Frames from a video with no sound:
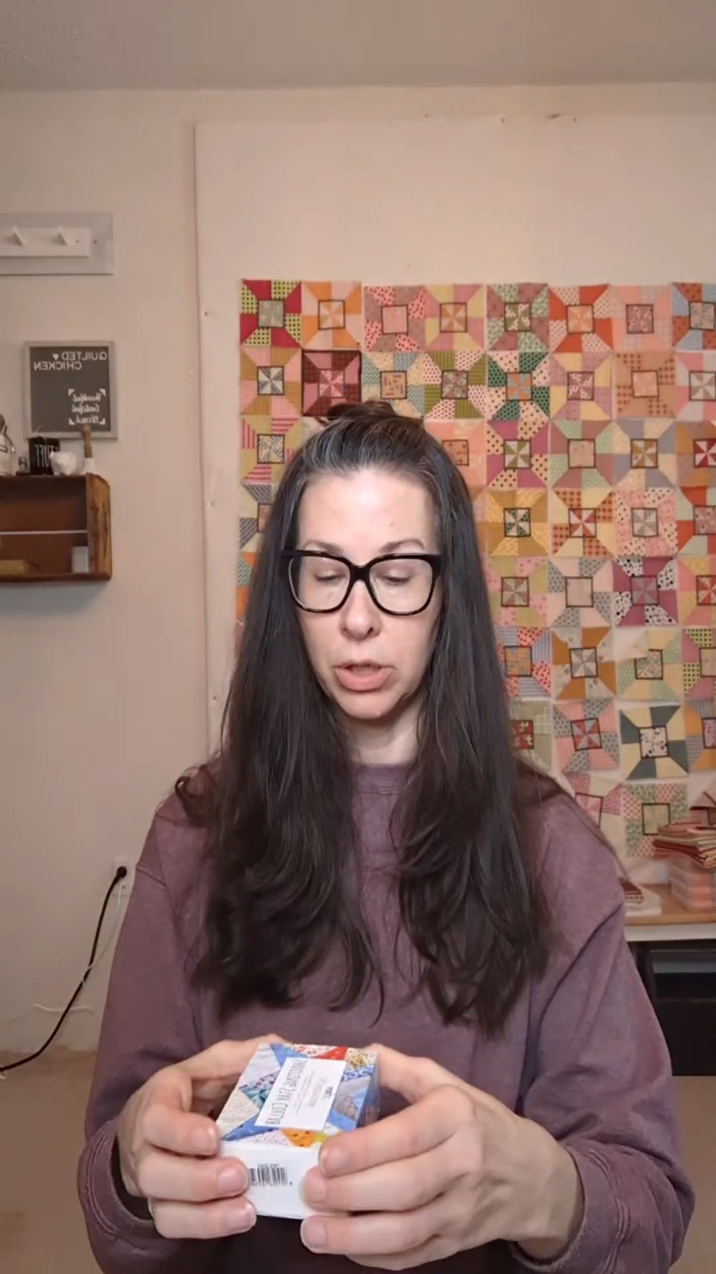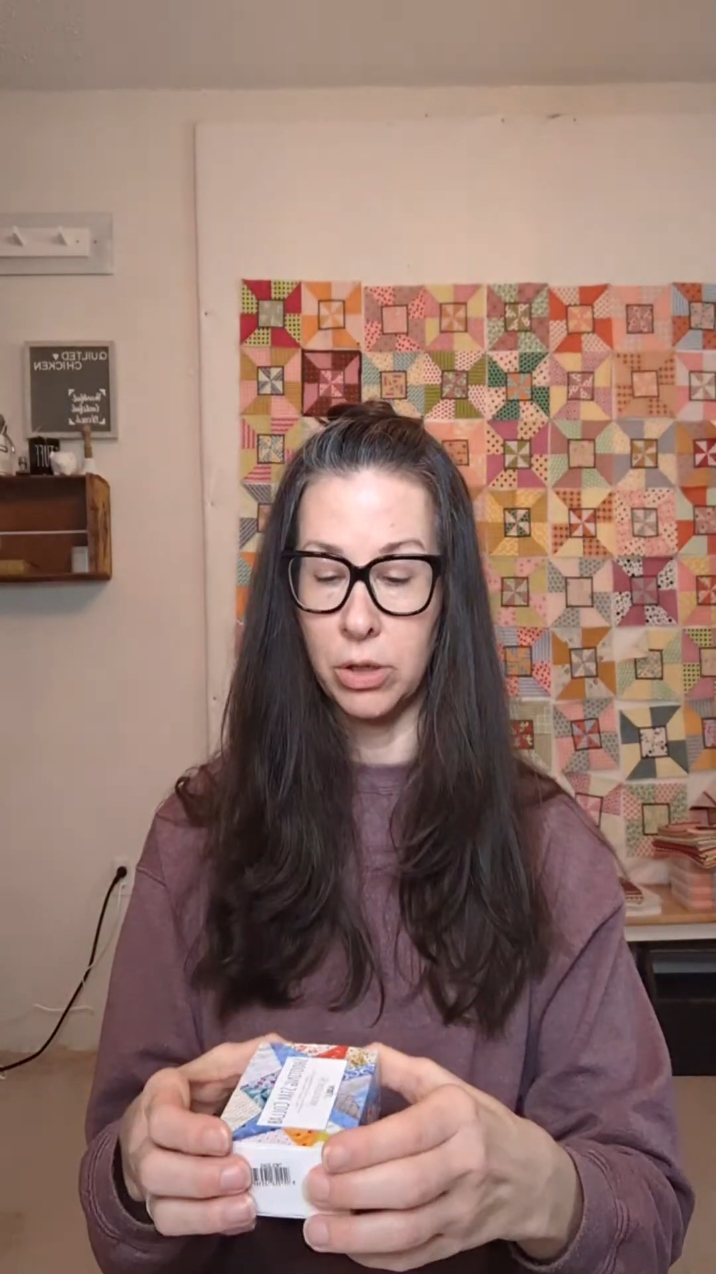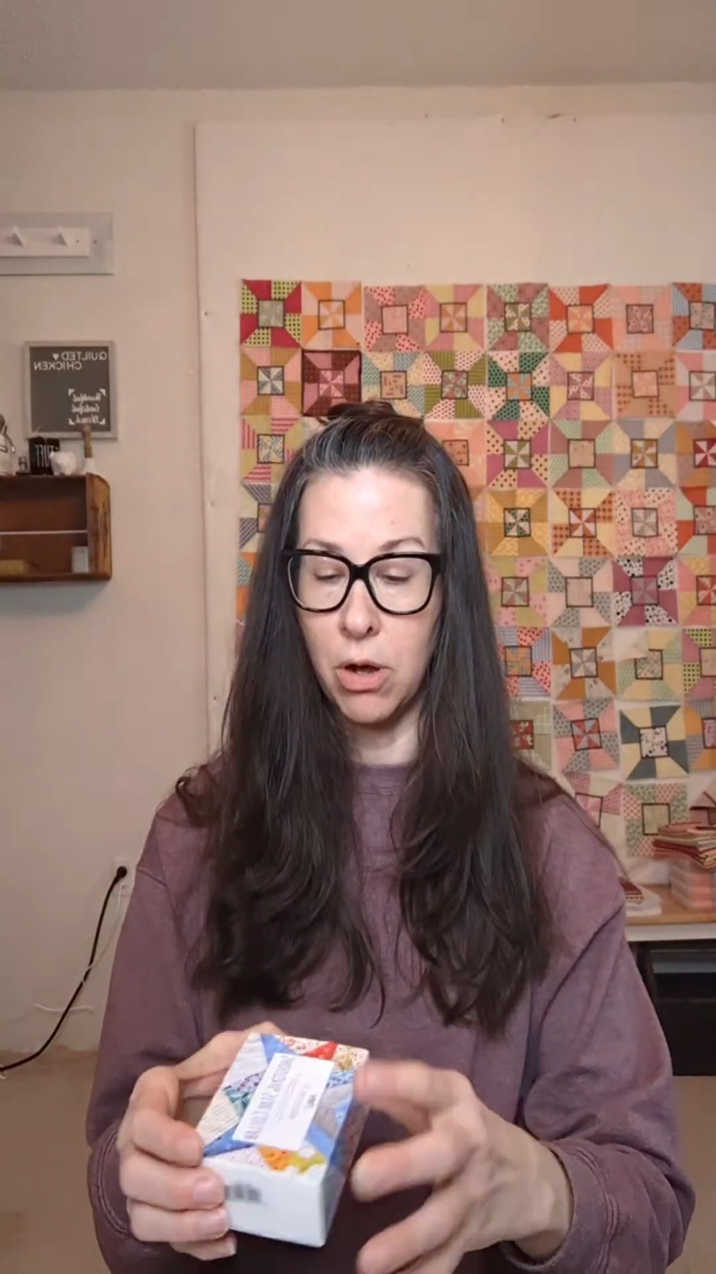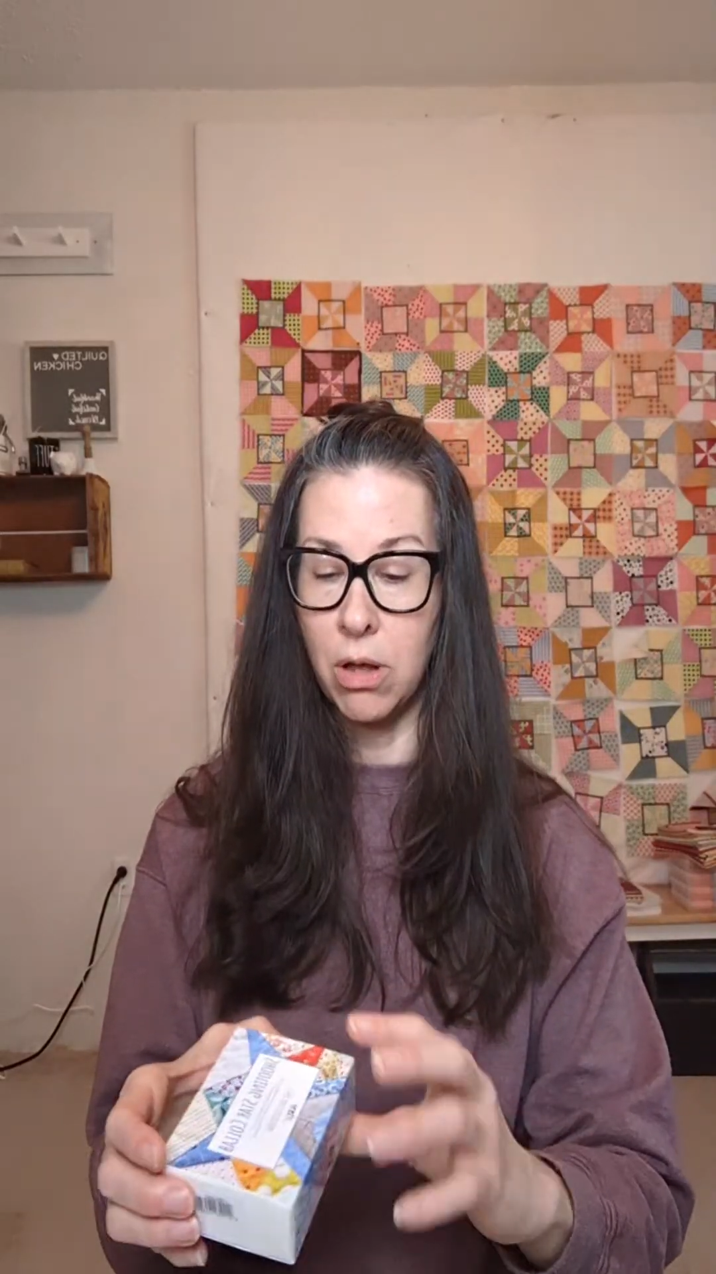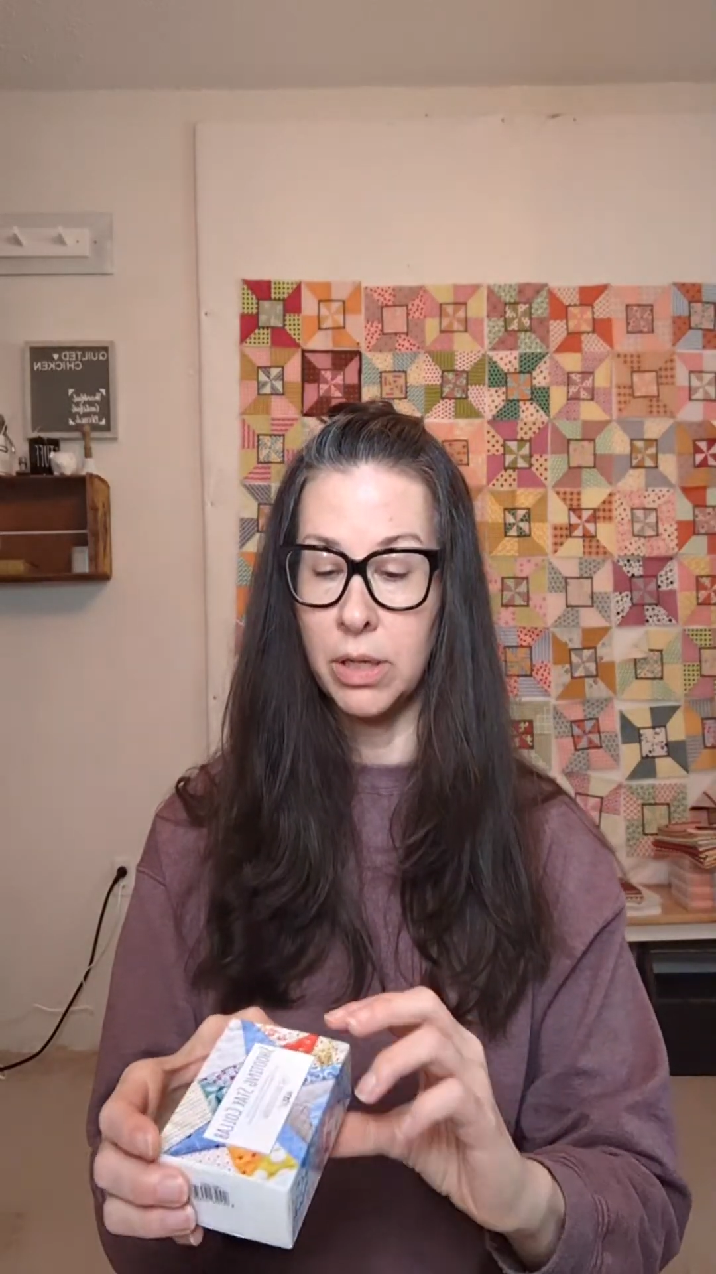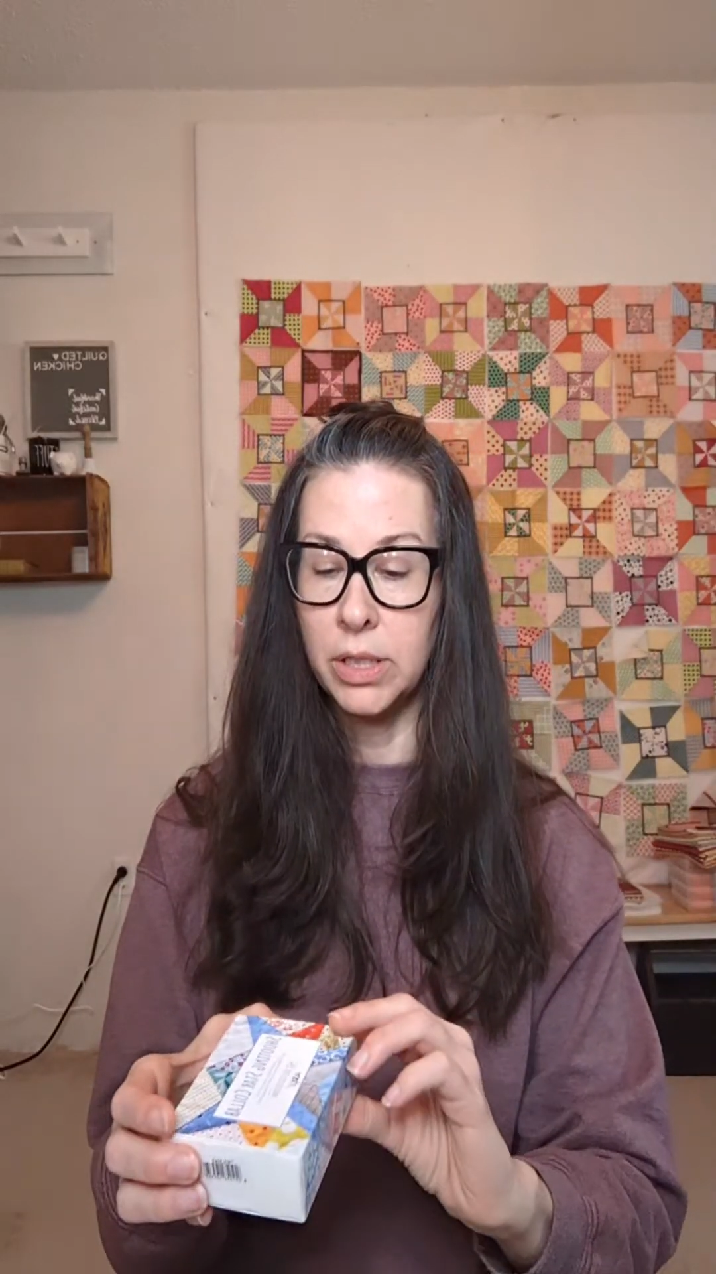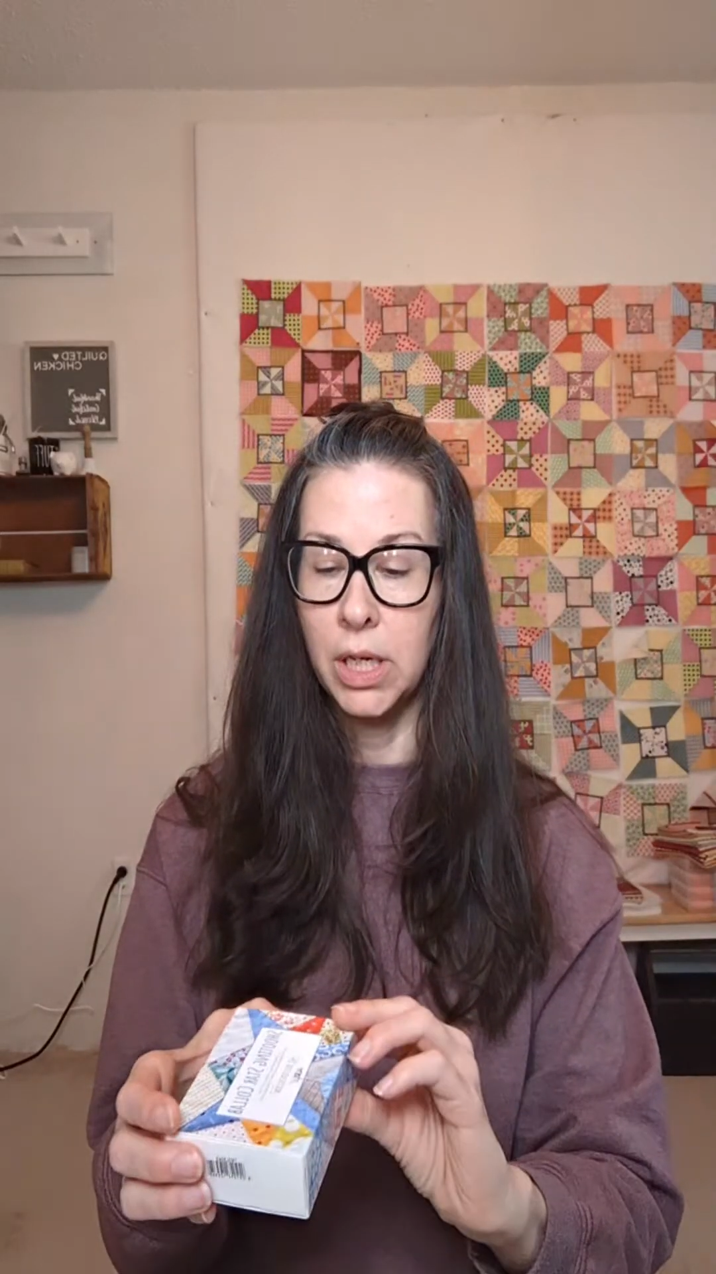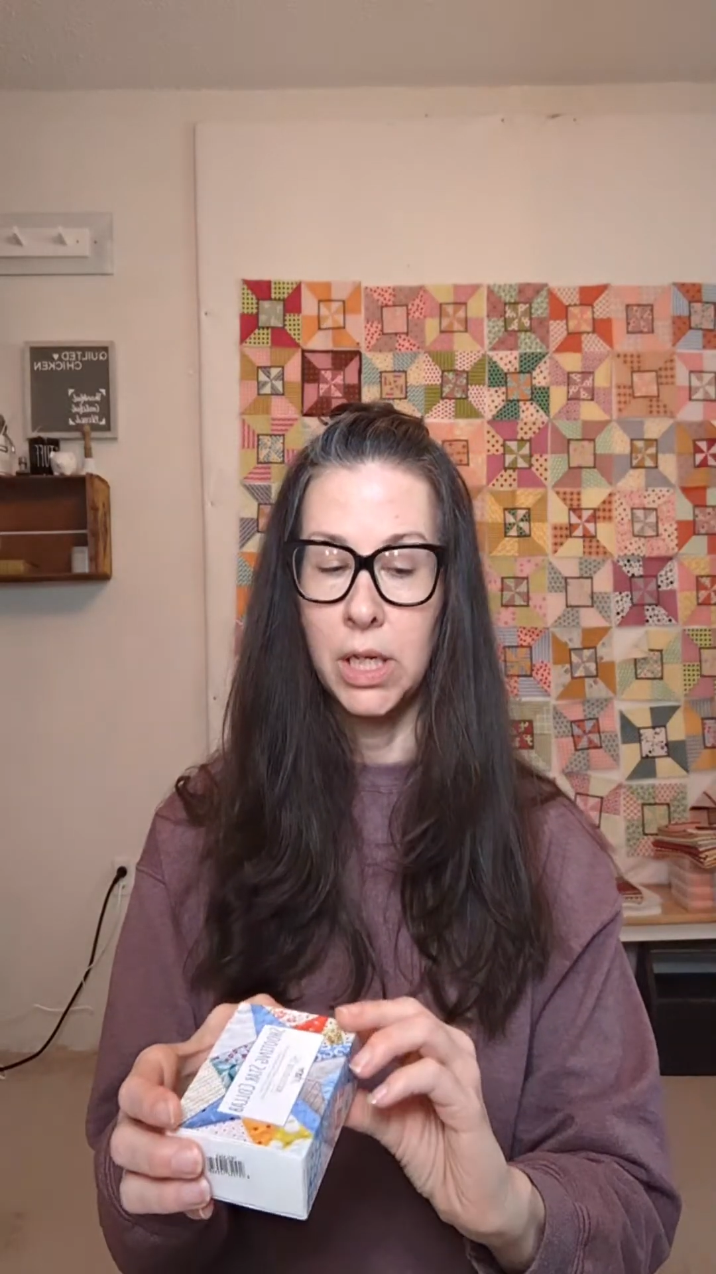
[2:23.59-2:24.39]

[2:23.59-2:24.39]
could call it.